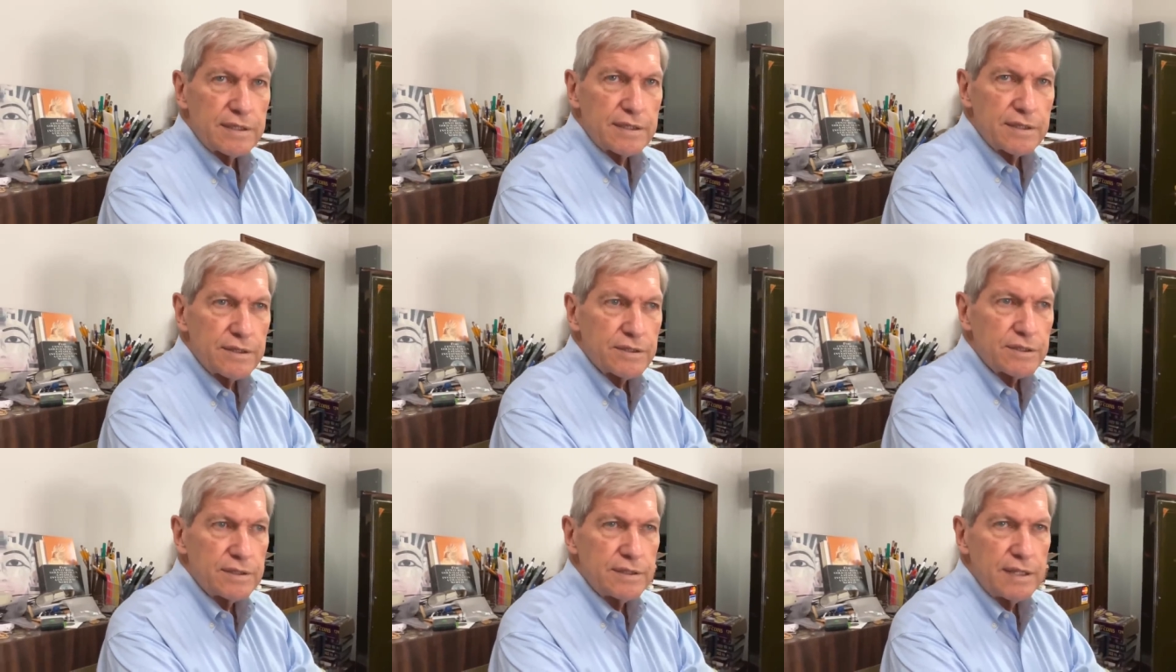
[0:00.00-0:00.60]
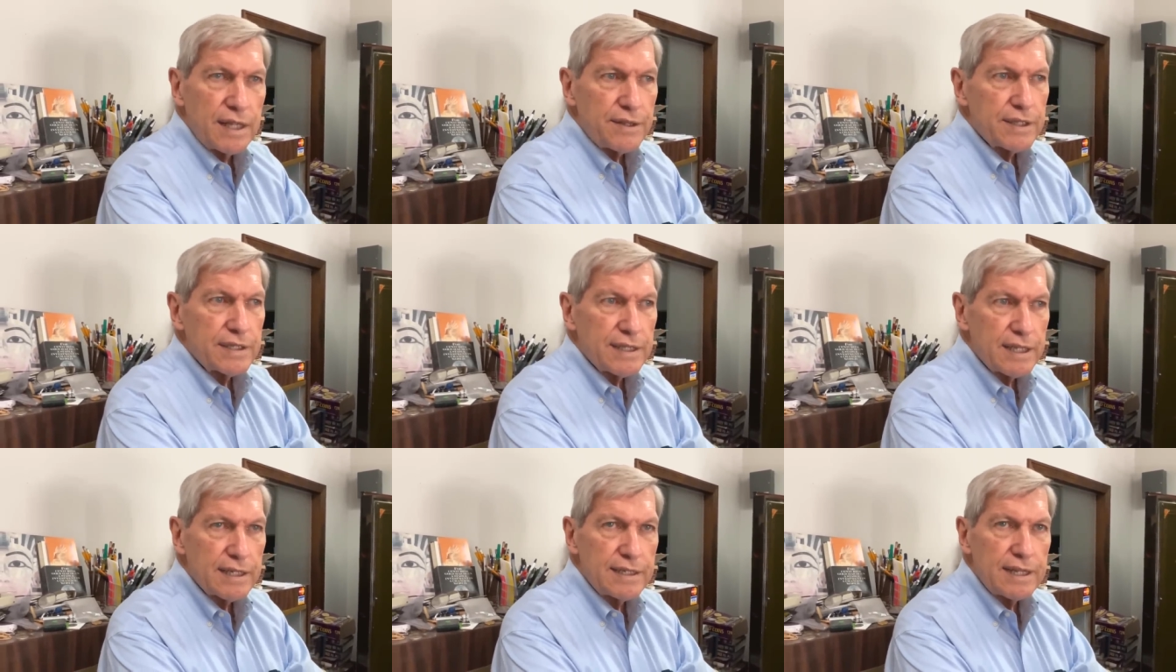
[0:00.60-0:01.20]
there's nothing
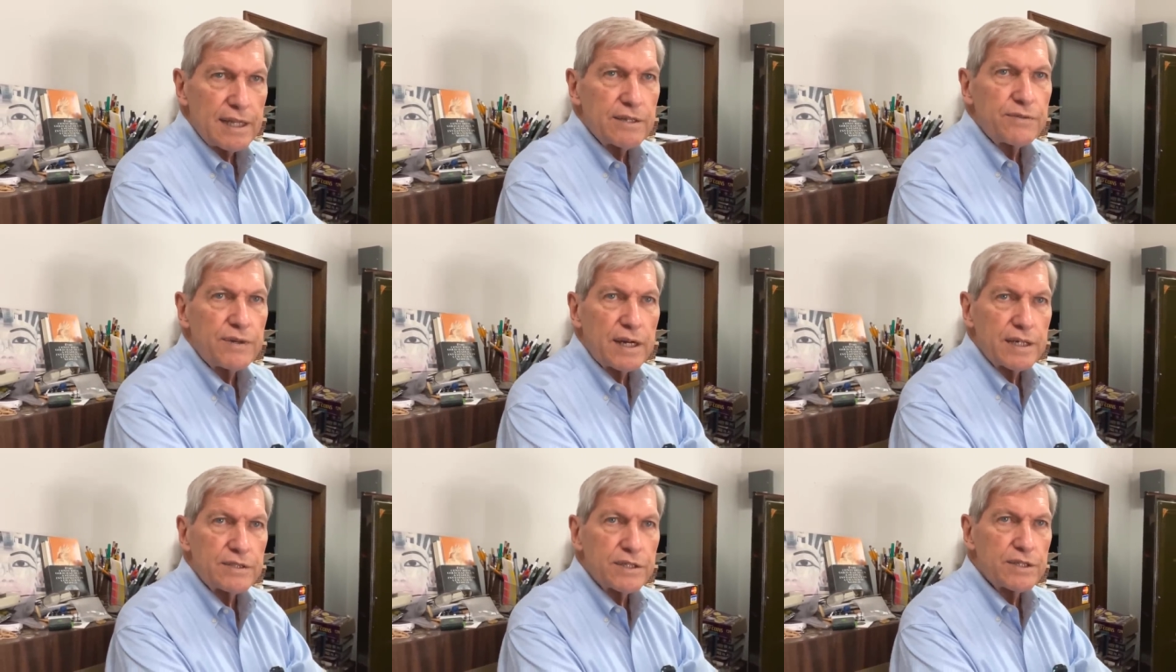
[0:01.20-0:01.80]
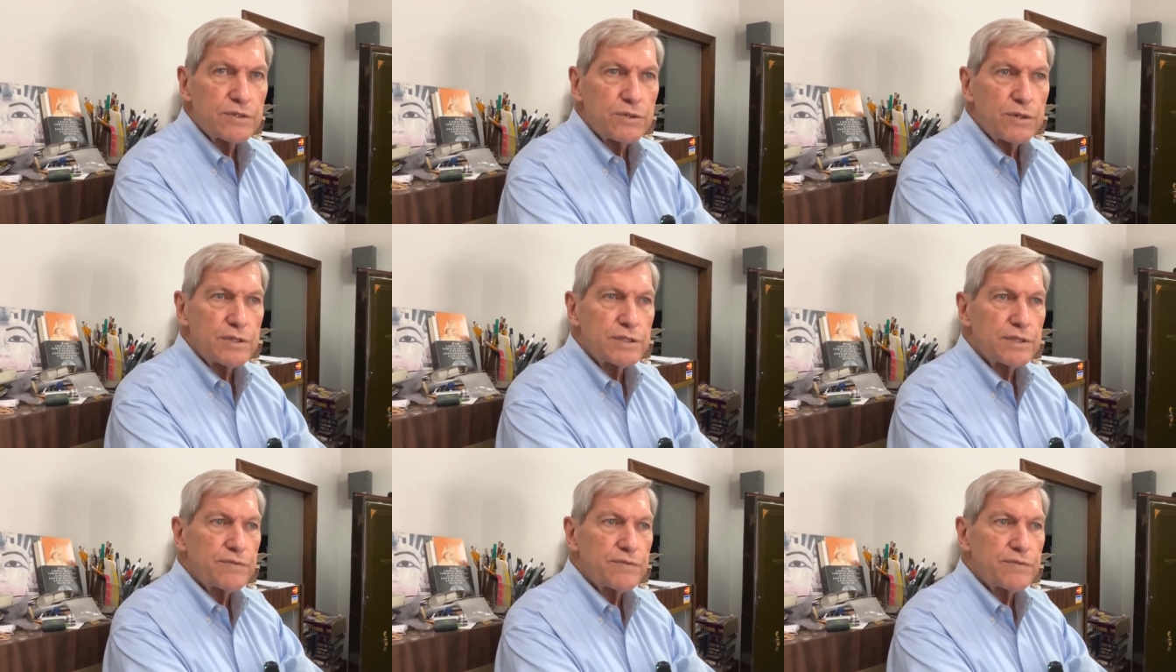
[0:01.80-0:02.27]
that identifies these coins.